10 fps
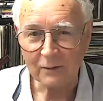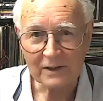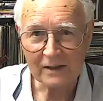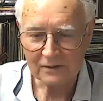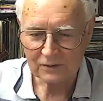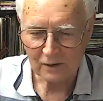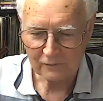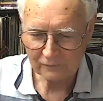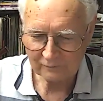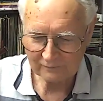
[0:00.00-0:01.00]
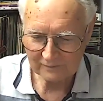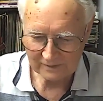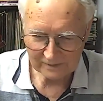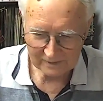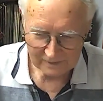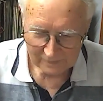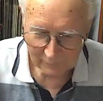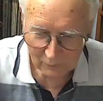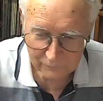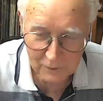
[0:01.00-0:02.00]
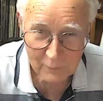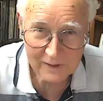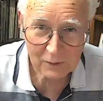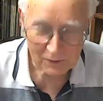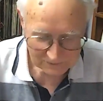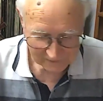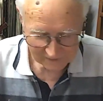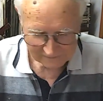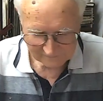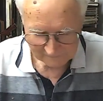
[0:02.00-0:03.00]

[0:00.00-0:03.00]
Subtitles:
we take this off and we look for the red dots again.